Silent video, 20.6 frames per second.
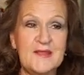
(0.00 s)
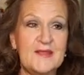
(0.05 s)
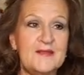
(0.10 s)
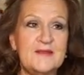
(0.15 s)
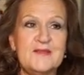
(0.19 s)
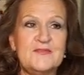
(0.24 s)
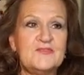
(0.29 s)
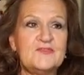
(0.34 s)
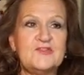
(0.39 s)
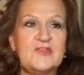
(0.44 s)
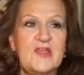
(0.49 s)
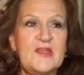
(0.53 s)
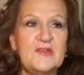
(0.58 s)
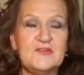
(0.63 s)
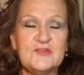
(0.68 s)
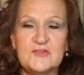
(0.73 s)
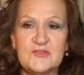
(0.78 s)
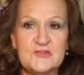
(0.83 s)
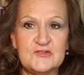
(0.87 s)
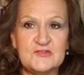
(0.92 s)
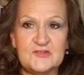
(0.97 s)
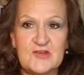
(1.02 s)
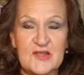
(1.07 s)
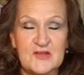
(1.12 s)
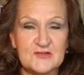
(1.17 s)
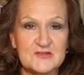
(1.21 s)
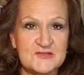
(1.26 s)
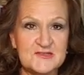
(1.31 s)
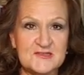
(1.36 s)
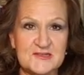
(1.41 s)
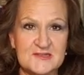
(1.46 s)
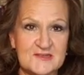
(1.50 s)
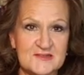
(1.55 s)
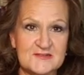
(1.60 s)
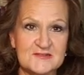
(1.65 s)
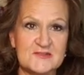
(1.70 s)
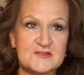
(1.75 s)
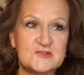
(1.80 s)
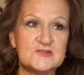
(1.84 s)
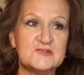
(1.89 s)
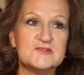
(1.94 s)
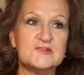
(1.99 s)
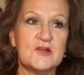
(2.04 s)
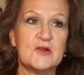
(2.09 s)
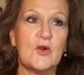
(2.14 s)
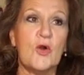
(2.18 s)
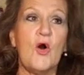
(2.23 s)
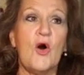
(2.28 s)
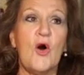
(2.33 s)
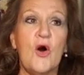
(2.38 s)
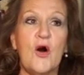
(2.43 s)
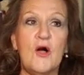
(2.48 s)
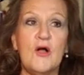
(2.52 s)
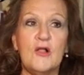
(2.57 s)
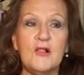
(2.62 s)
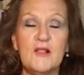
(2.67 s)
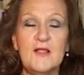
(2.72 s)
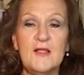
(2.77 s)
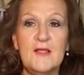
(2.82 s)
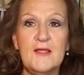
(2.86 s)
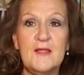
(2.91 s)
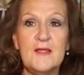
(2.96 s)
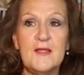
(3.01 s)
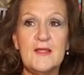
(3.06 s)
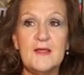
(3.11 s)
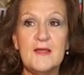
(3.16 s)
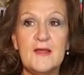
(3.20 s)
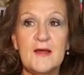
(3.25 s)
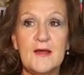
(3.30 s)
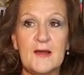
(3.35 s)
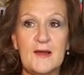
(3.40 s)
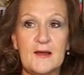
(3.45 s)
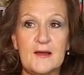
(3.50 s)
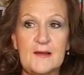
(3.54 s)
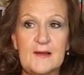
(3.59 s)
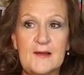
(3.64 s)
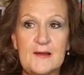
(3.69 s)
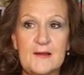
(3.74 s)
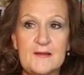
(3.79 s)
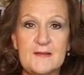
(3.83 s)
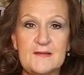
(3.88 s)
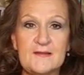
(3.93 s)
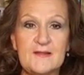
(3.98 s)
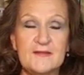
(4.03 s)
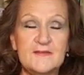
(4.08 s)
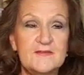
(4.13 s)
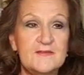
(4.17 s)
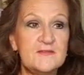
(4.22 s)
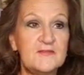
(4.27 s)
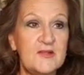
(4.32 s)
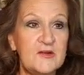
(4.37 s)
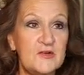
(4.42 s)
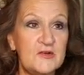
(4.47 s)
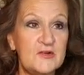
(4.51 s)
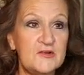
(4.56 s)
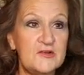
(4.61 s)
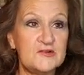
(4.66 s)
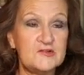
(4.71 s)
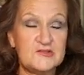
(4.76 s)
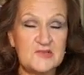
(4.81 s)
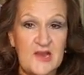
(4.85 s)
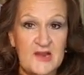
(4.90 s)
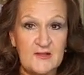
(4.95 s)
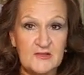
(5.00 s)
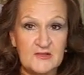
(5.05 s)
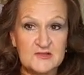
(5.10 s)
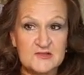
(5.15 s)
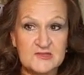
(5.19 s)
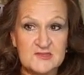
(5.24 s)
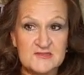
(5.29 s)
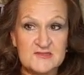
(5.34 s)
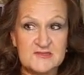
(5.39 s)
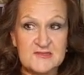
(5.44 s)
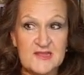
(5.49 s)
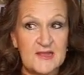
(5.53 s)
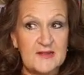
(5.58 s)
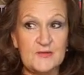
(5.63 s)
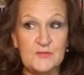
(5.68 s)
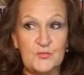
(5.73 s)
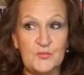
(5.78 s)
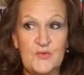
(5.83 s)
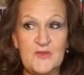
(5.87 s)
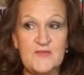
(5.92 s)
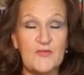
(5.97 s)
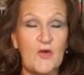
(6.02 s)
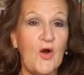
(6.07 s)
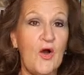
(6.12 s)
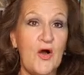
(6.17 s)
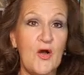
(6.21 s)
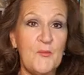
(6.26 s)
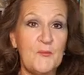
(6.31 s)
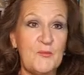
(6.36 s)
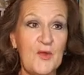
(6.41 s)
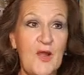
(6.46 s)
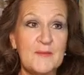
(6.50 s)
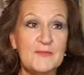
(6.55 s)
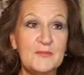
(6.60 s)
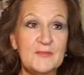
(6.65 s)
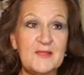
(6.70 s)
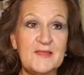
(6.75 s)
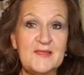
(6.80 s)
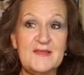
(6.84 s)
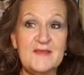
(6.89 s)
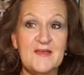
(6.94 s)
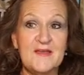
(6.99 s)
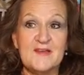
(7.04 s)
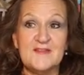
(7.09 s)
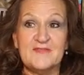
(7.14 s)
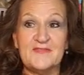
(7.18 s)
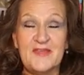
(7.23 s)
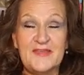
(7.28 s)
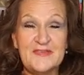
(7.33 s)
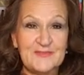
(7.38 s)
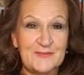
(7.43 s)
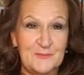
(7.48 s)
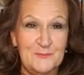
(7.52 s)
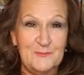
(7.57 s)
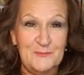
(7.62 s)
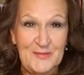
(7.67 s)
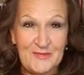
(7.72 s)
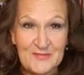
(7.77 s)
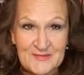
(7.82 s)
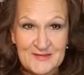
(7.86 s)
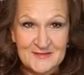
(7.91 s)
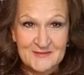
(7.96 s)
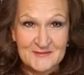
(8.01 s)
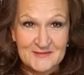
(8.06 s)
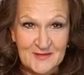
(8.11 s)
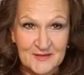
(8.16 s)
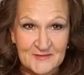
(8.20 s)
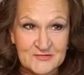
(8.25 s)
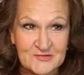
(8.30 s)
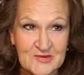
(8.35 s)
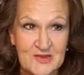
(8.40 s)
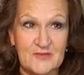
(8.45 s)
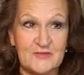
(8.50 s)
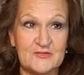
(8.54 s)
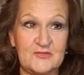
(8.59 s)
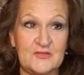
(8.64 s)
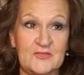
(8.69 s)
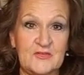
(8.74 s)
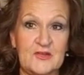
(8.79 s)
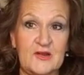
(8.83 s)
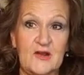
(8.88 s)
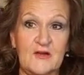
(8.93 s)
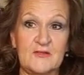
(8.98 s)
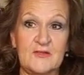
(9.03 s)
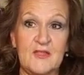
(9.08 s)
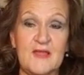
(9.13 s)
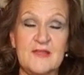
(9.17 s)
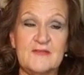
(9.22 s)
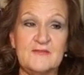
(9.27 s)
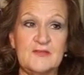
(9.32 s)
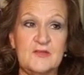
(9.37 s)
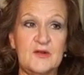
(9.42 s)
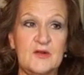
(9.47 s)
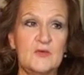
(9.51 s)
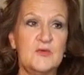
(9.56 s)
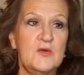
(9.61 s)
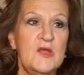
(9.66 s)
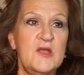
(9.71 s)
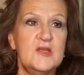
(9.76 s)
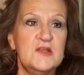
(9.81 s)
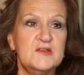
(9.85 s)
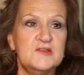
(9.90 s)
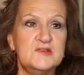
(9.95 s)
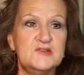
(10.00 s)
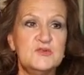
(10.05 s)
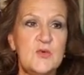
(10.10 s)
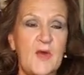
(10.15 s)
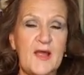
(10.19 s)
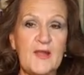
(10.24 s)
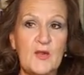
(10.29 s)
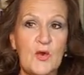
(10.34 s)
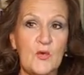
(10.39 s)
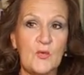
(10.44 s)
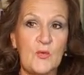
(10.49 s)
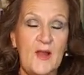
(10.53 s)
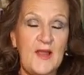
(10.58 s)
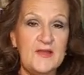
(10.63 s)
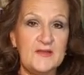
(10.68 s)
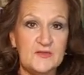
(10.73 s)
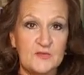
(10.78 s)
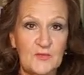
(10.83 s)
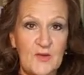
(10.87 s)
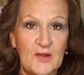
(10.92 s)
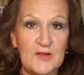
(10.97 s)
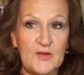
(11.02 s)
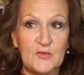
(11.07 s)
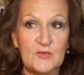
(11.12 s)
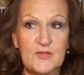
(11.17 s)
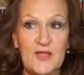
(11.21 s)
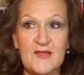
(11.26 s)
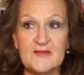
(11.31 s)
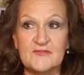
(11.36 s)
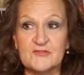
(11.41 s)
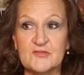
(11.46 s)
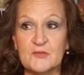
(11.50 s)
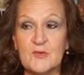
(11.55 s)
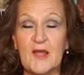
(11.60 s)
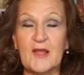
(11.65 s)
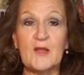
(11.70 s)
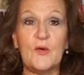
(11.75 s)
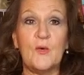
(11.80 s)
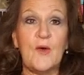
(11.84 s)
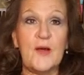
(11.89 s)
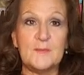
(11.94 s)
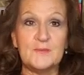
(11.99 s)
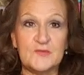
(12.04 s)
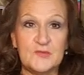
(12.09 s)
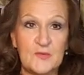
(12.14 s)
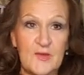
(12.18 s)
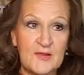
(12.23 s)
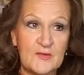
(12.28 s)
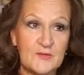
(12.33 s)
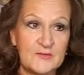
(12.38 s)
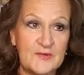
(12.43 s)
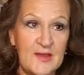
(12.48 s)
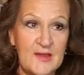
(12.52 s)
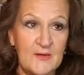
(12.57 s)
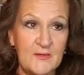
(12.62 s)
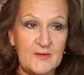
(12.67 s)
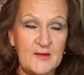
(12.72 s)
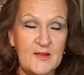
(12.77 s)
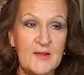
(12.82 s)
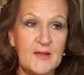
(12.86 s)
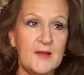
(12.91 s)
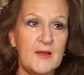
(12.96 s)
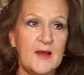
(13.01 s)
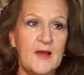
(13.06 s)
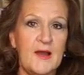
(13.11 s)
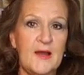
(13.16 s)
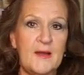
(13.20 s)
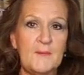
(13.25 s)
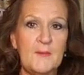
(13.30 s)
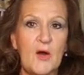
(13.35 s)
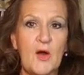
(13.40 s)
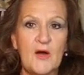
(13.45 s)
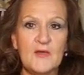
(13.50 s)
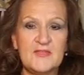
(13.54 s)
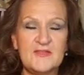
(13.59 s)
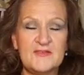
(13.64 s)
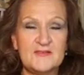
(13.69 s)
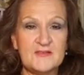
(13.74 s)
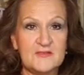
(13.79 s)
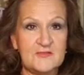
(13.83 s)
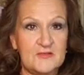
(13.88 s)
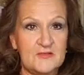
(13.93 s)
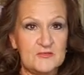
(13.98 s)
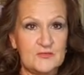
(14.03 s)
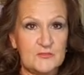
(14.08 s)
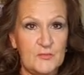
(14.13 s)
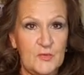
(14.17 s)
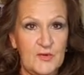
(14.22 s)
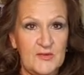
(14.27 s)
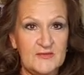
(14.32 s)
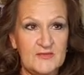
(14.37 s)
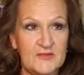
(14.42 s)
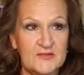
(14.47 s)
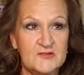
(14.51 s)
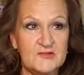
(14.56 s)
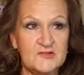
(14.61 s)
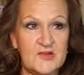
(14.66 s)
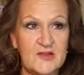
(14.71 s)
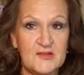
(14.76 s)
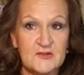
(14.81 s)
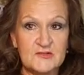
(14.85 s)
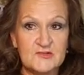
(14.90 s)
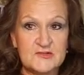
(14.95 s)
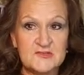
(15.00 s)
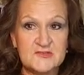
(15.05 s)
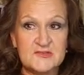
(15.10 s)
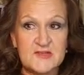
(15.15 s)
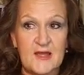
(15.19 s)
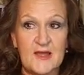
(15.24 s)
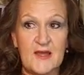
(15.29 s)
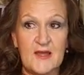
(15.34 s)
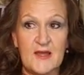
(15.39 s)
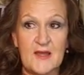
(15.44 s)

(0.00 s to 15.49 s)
And if changes and challenges and decisions are all uh, considered challenges, then we've all probably faced millions of challenges in our life. You know, do I go right? Do I go left? Do I go up? Do I go down? Um, all these decision points and challenges